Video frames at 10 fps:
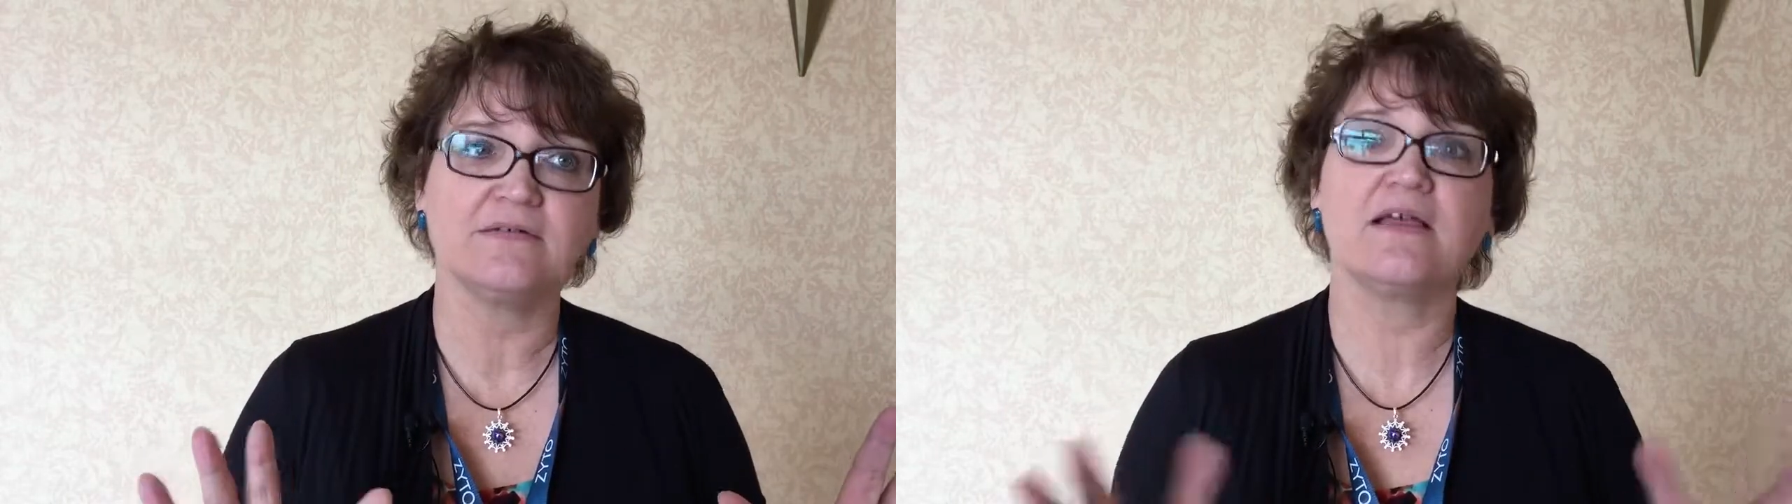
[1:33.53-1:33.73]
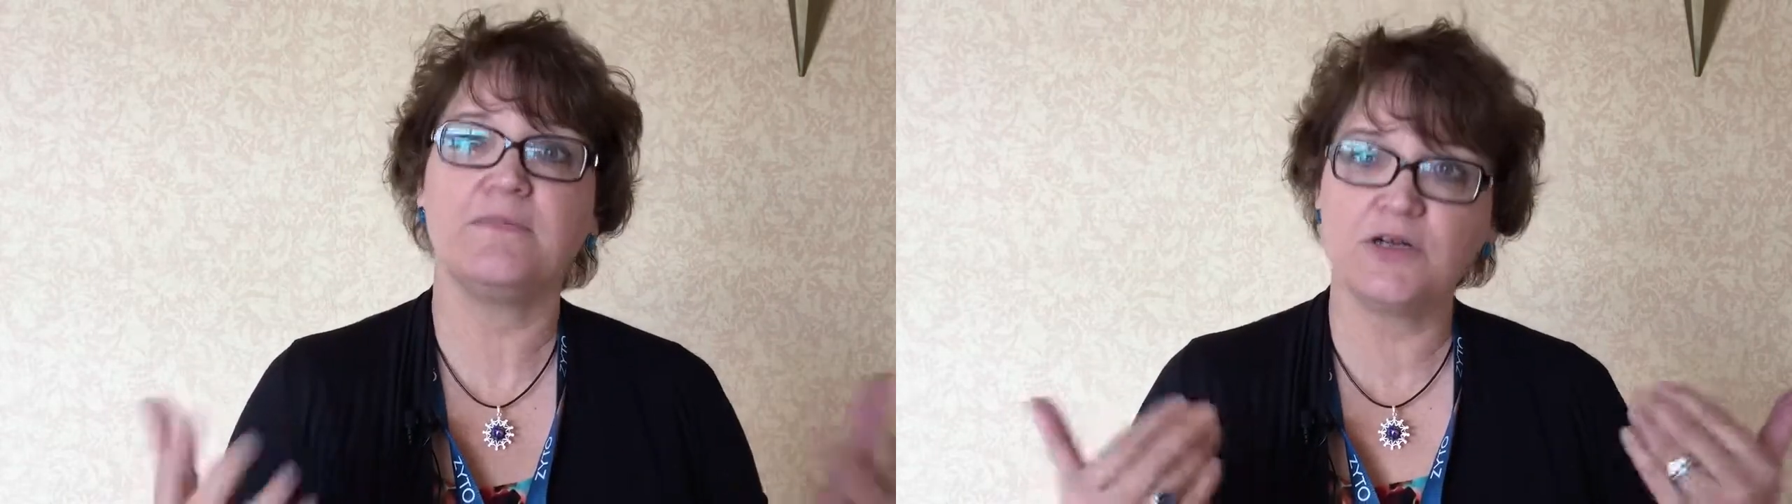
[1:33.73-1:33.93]

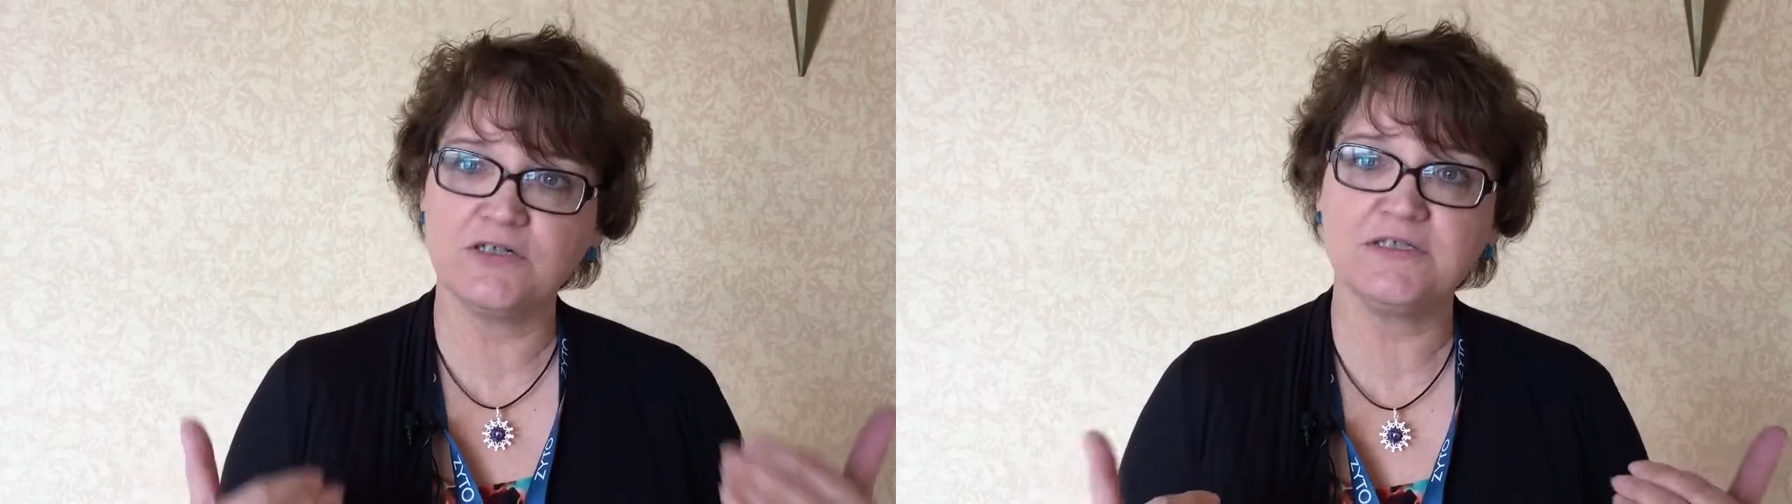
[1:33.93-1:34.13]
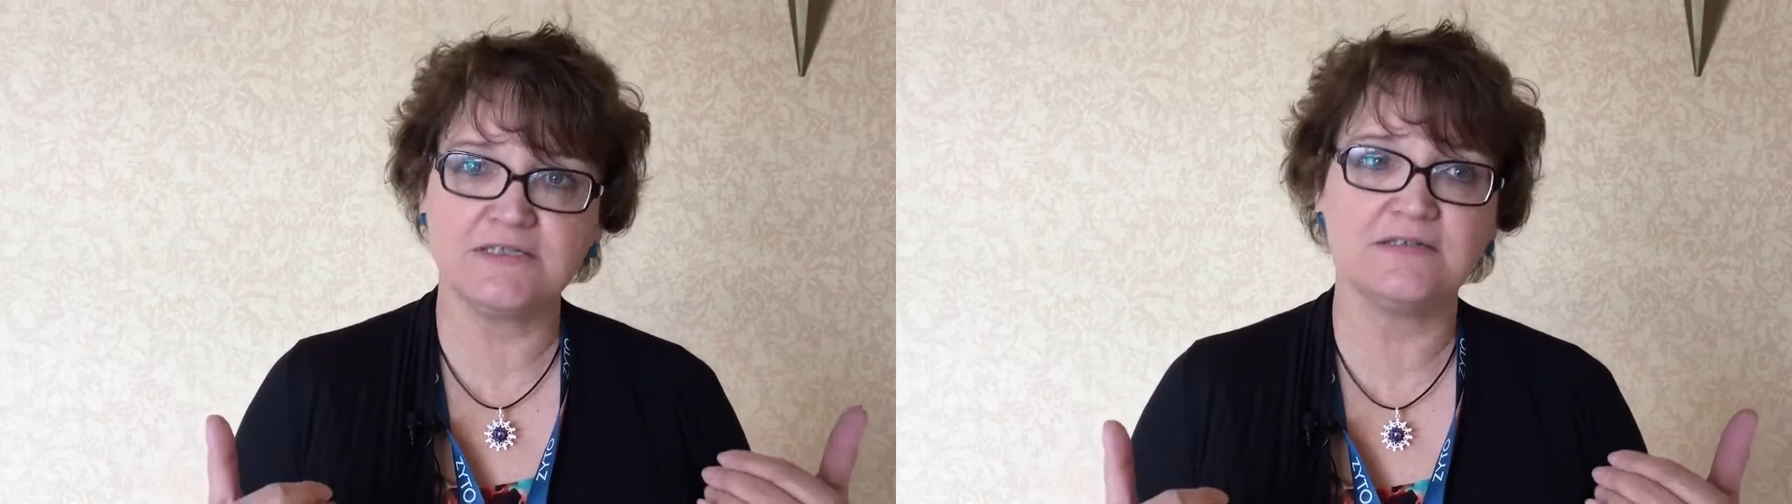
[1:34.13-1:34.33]
come here
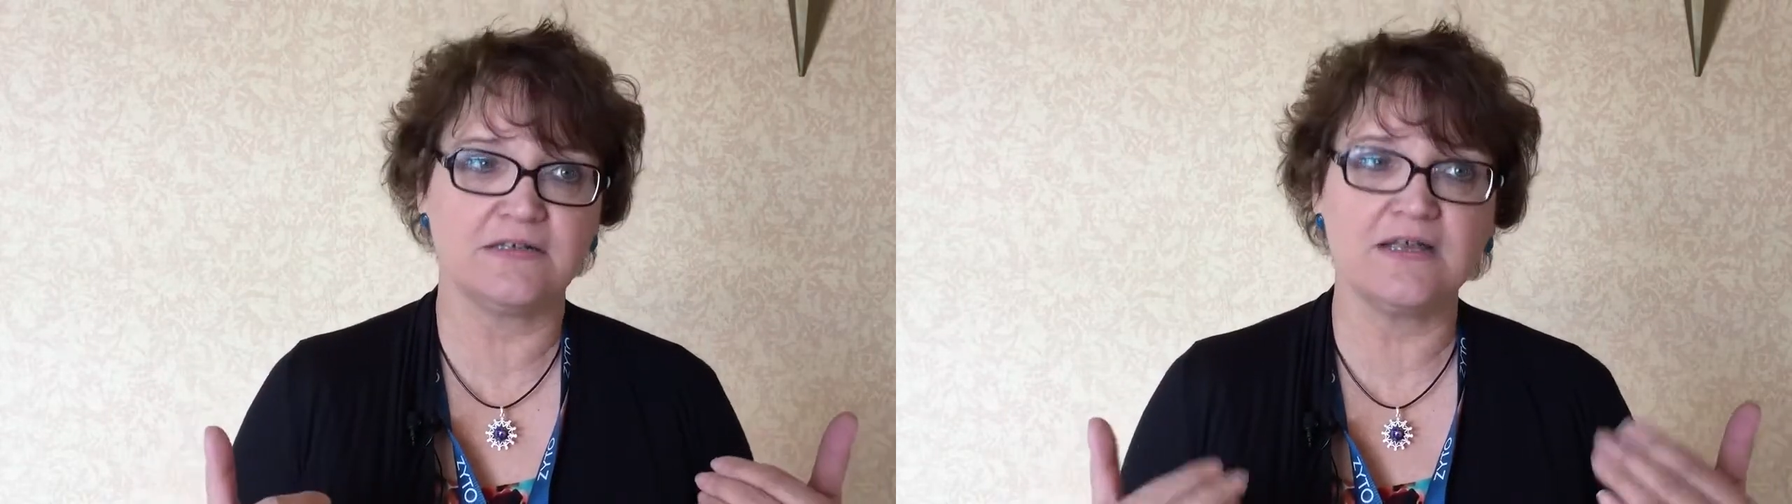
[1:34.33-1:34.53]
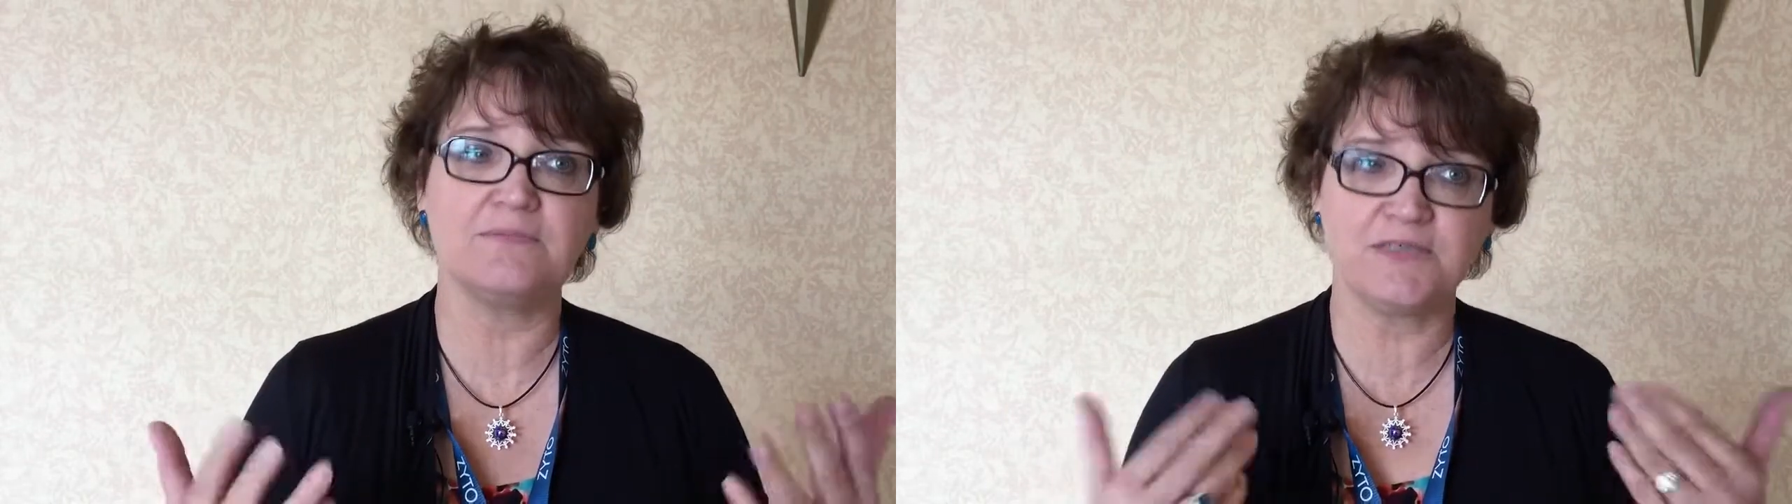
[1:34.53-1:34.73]
and
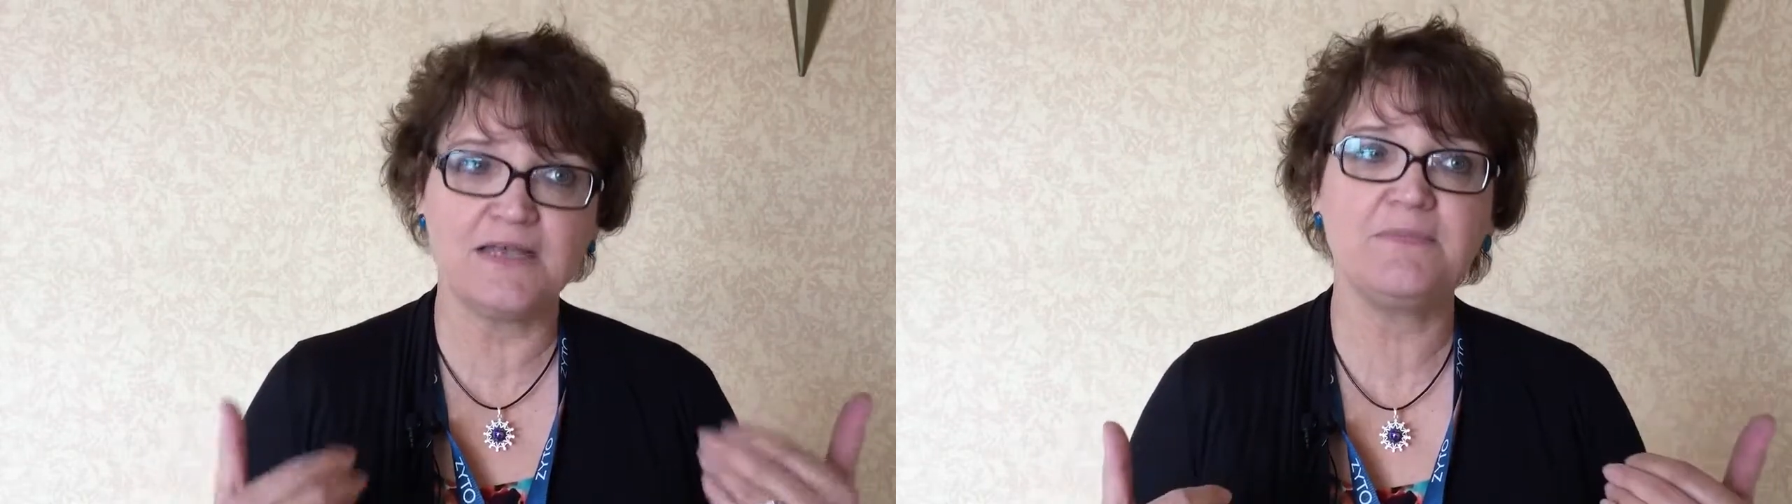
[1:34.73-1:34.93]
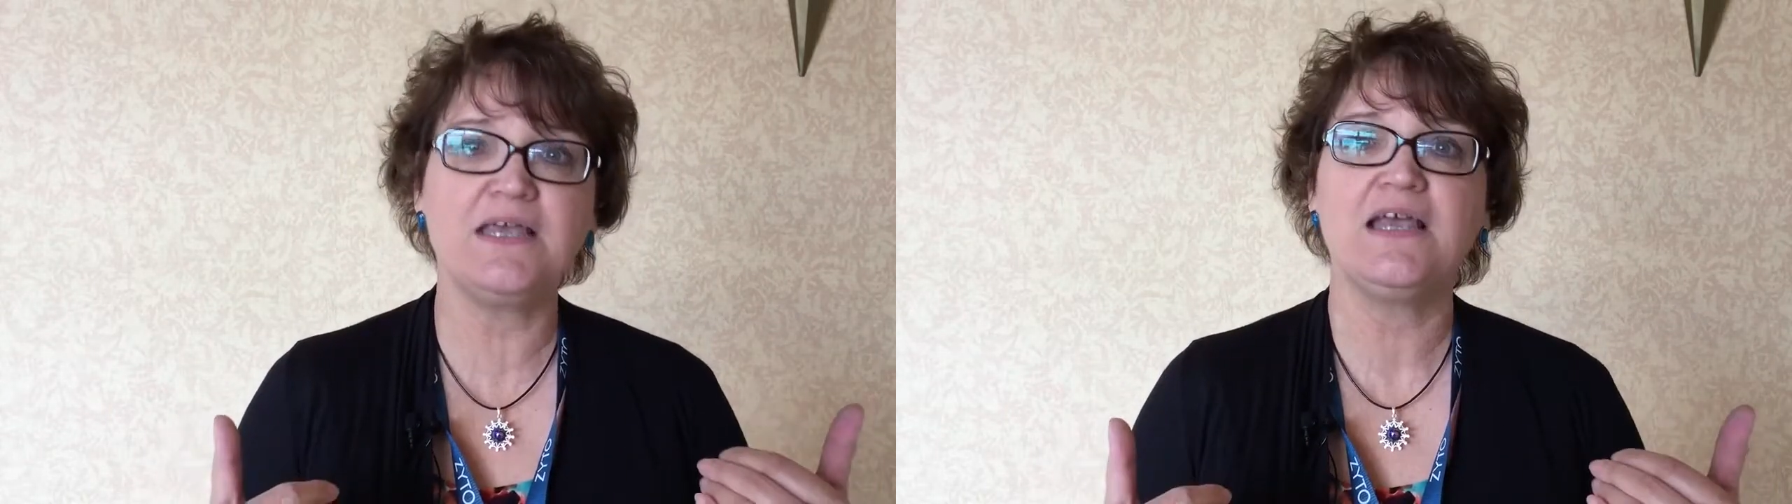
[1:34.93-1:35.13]
come
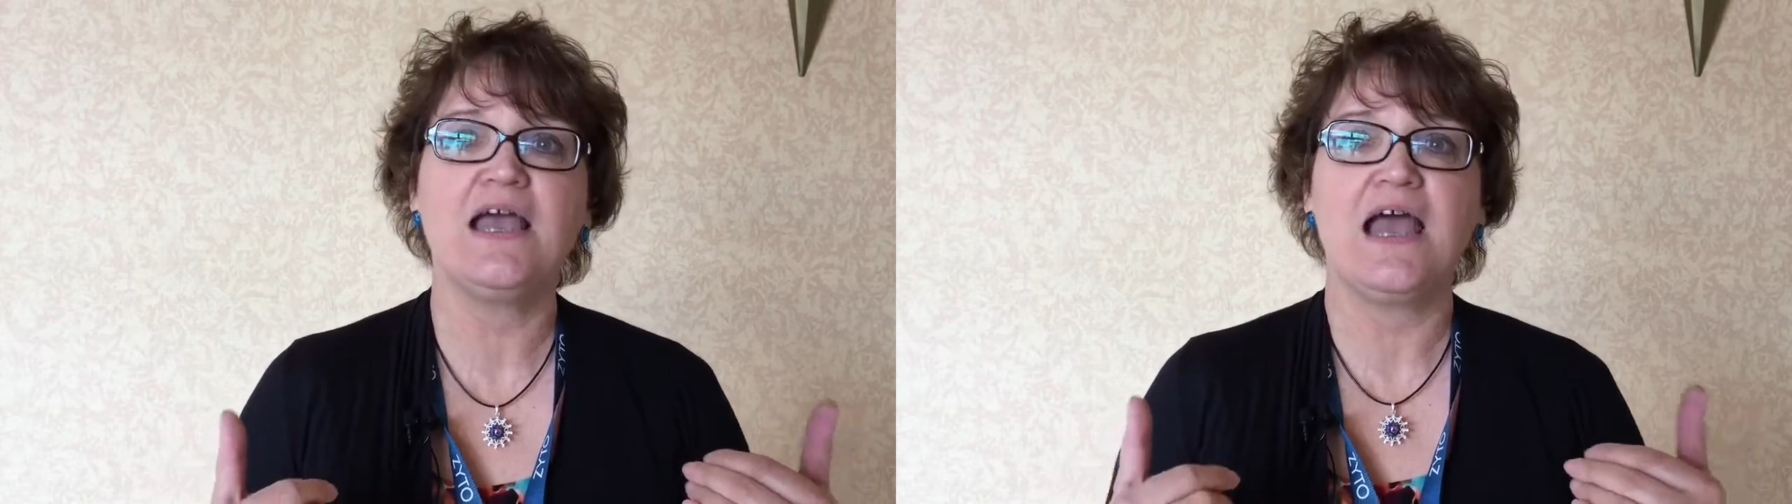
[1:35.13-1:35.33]
see me,